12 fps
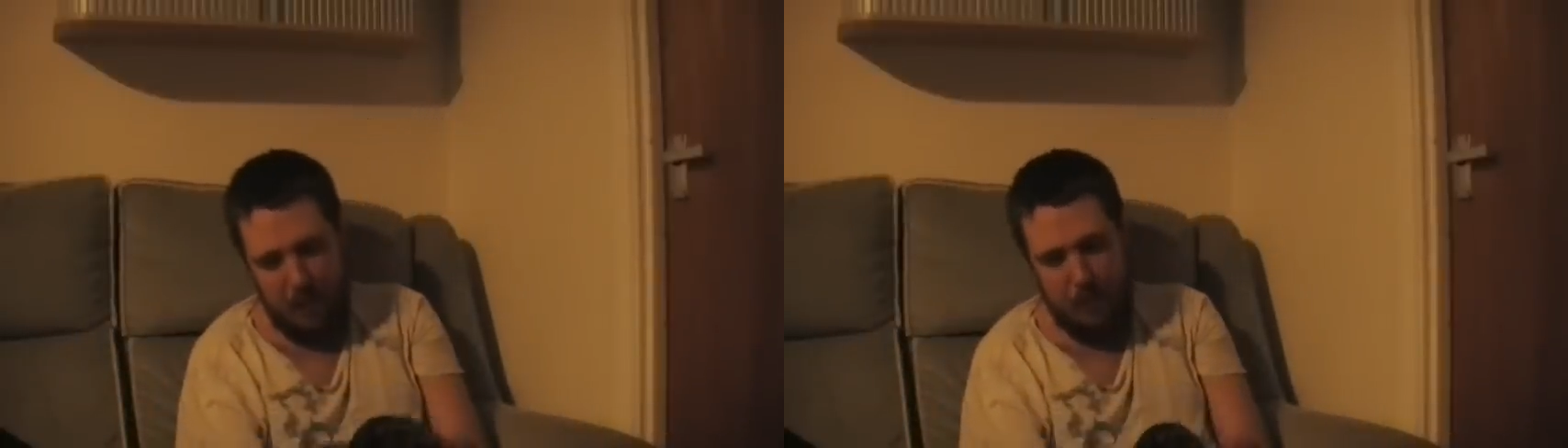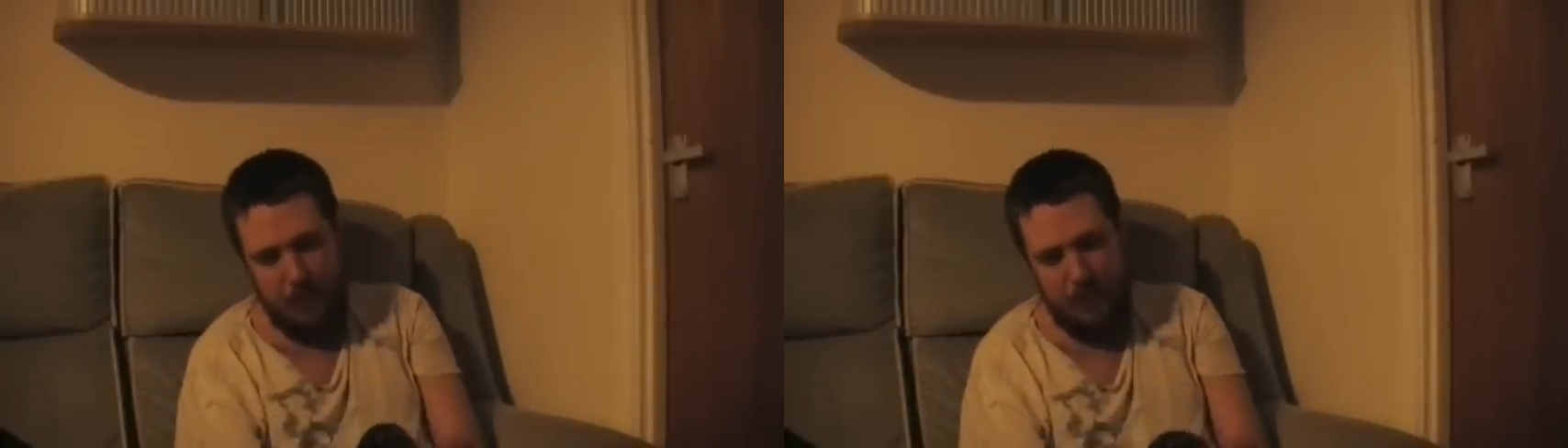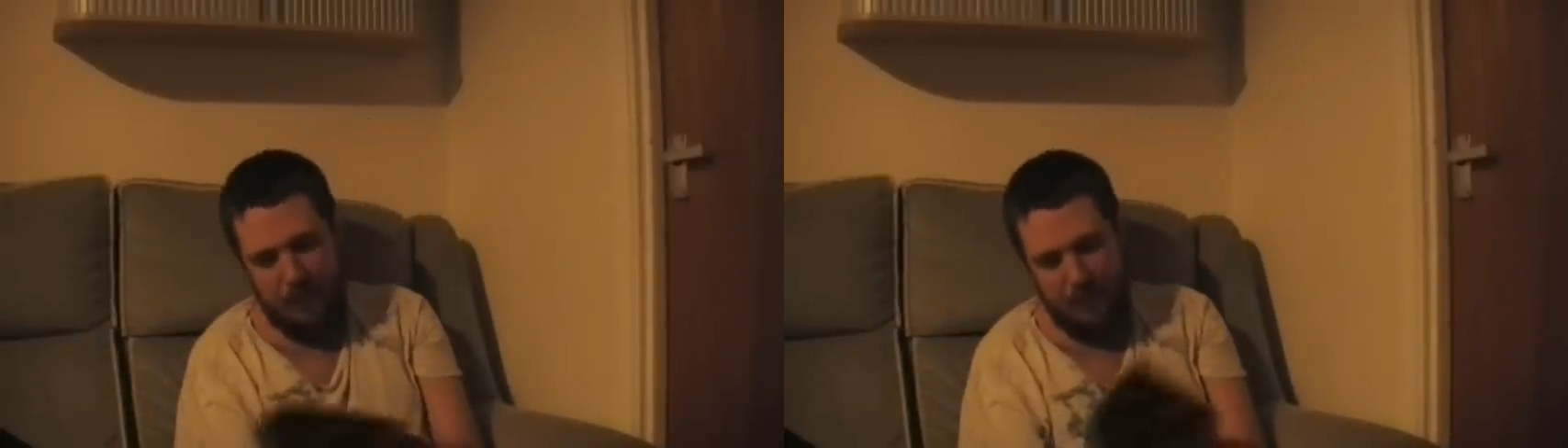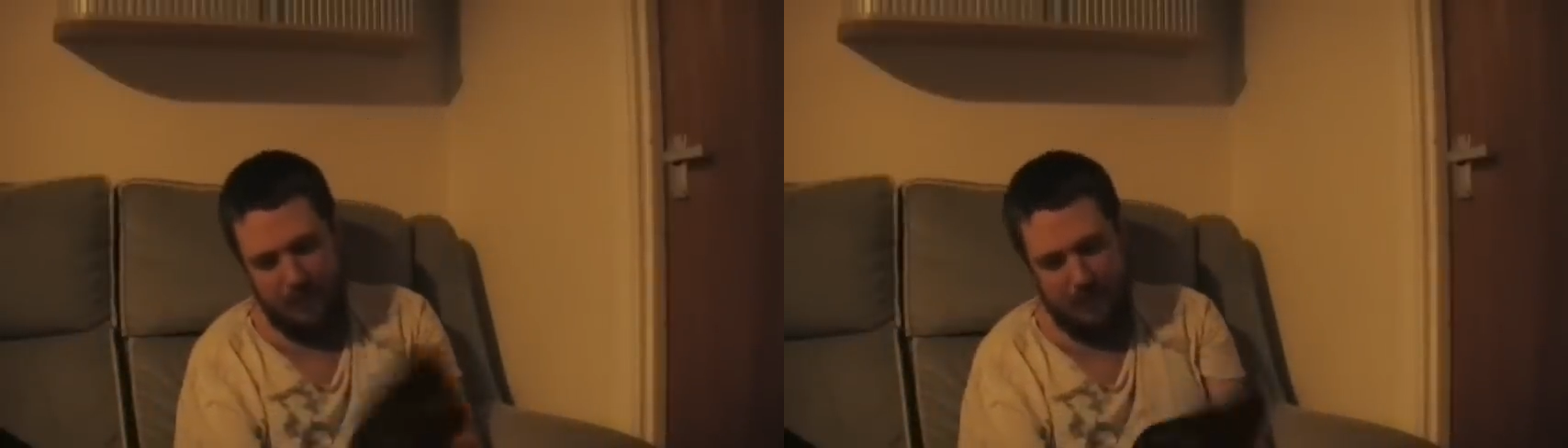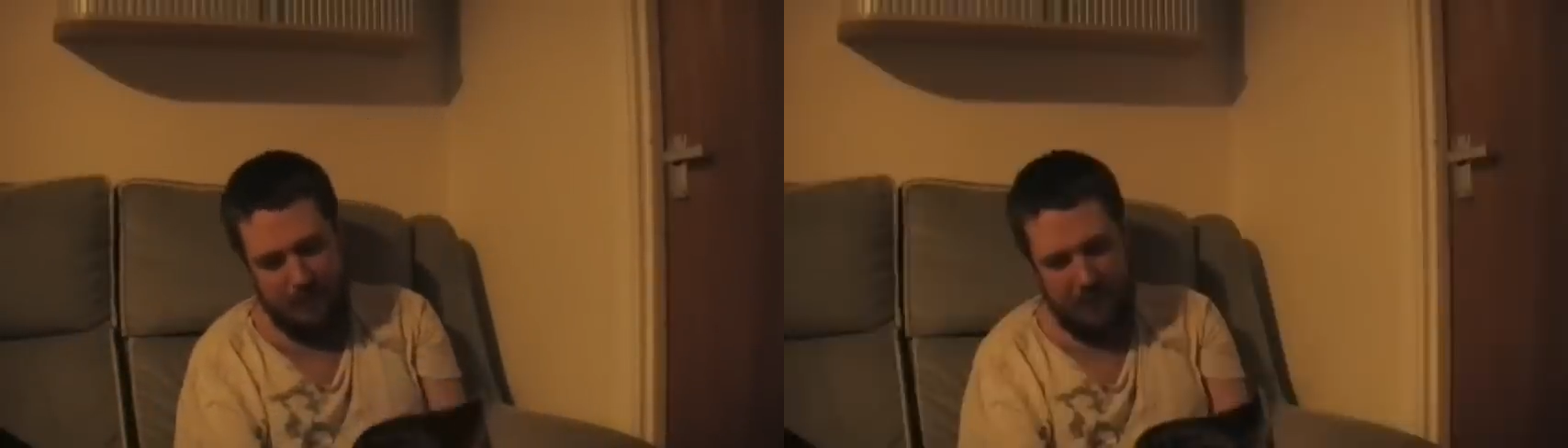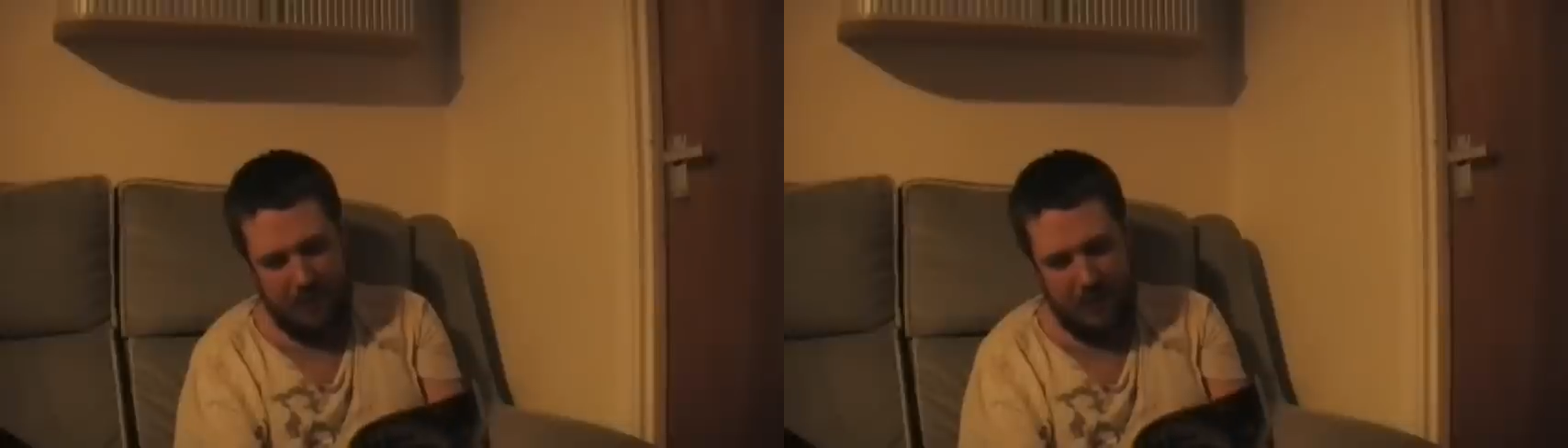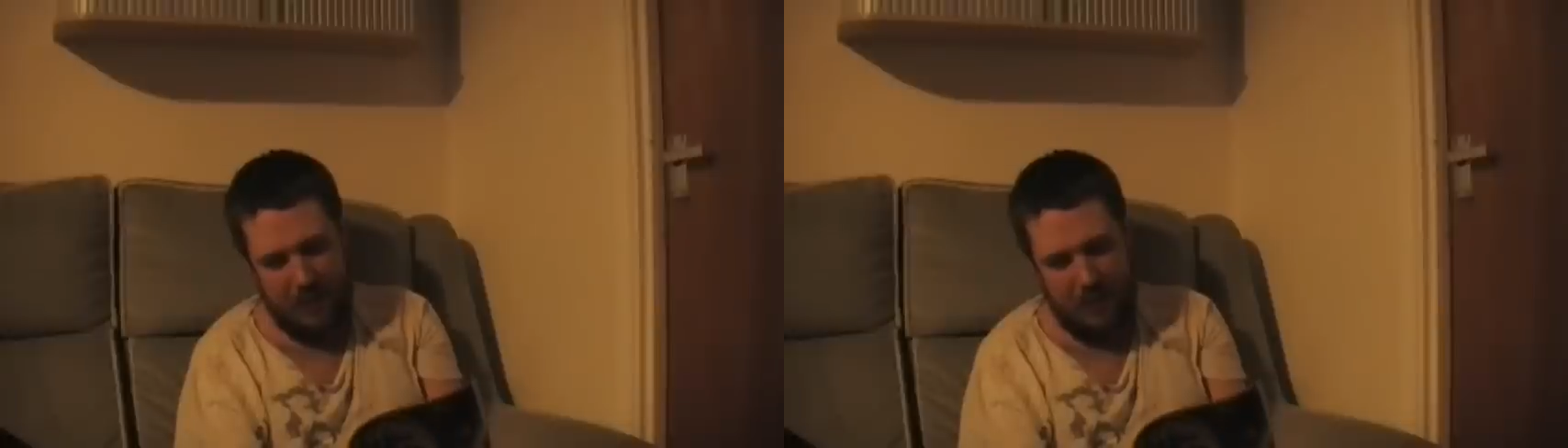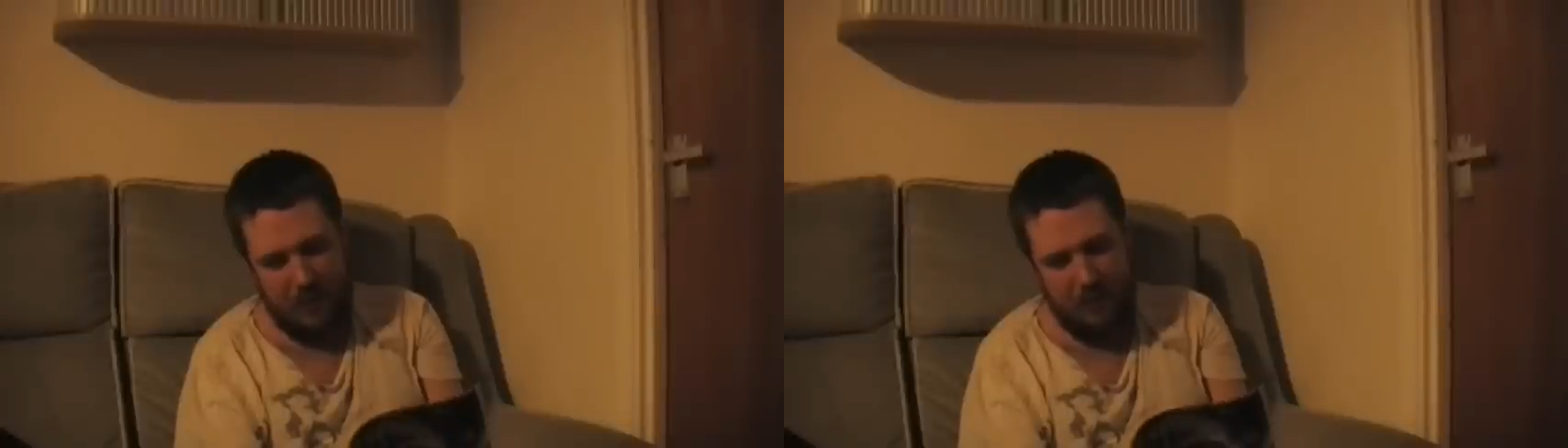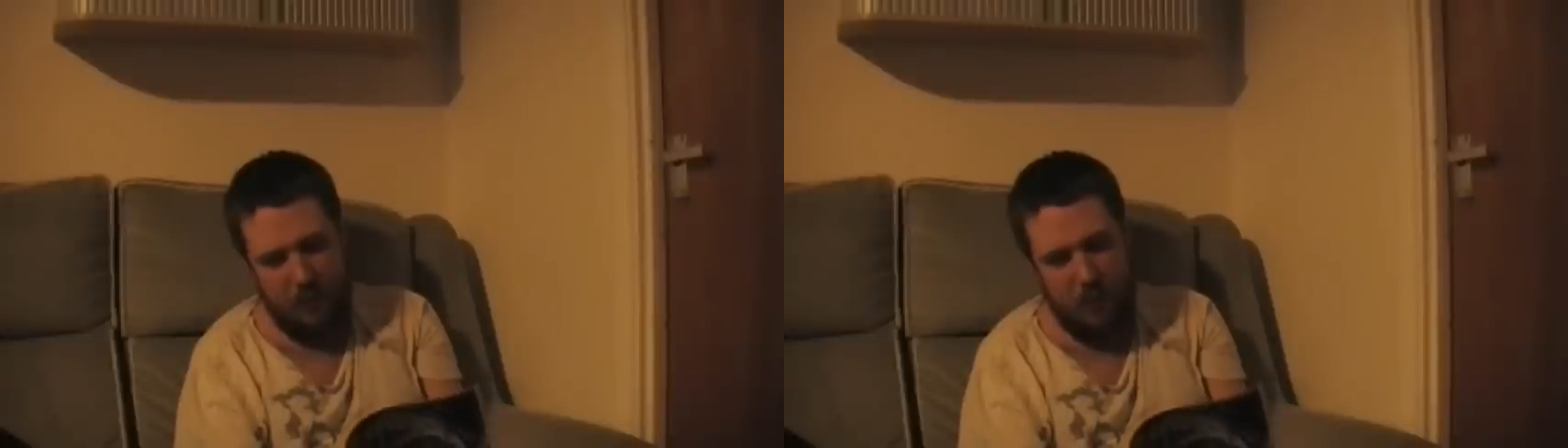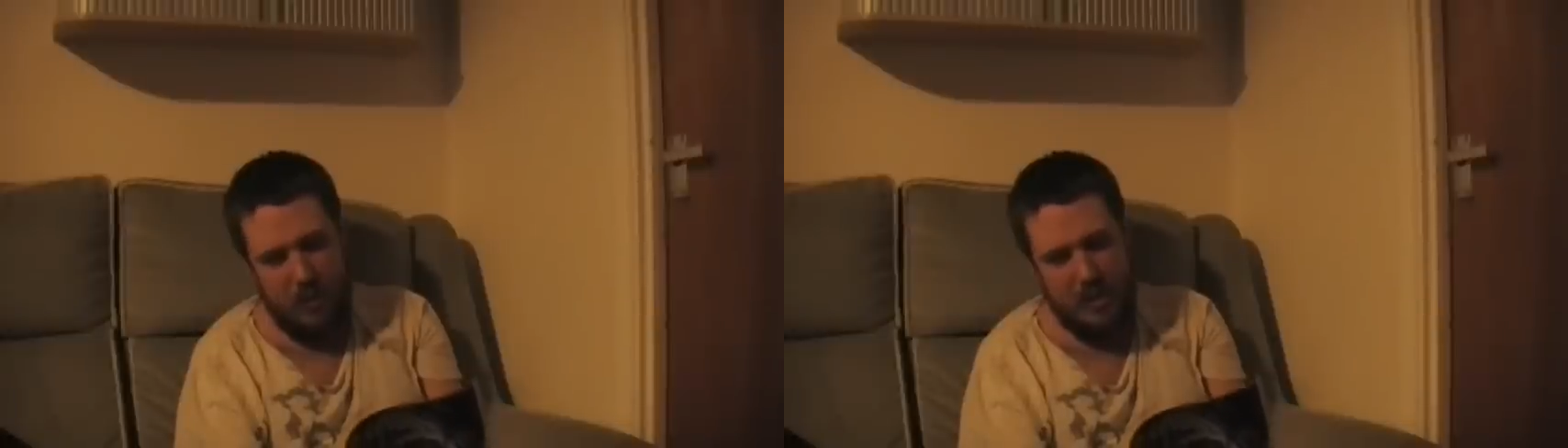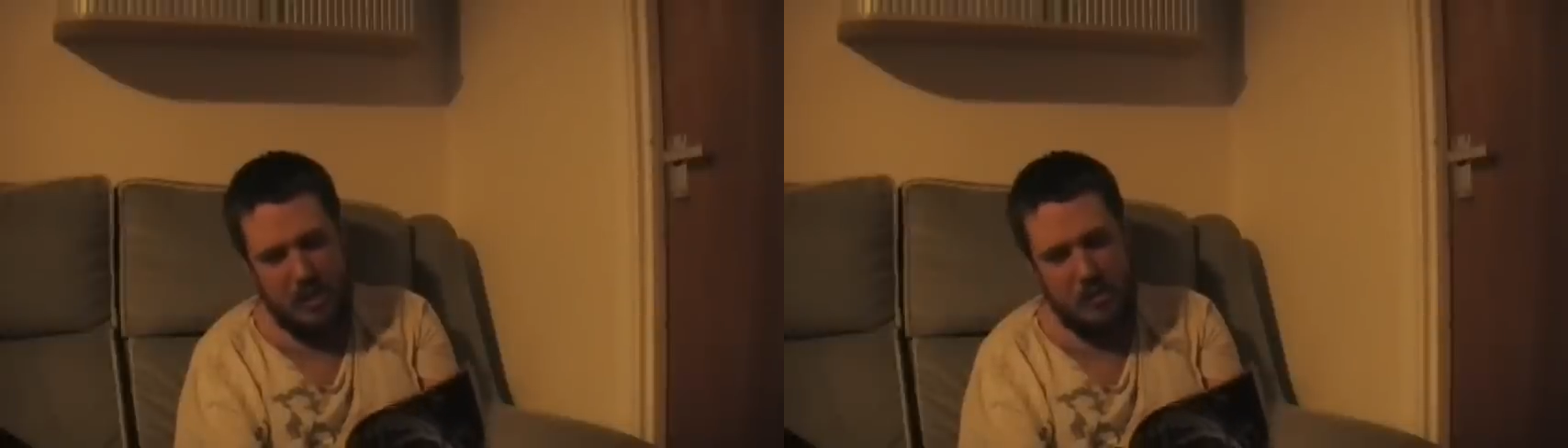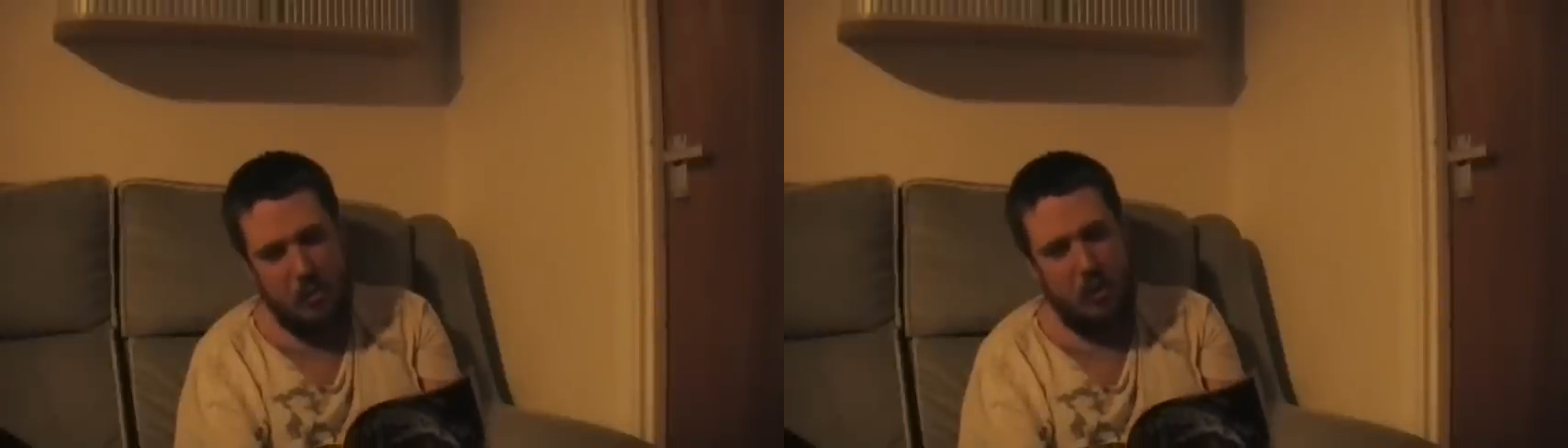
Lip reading: But, for what it's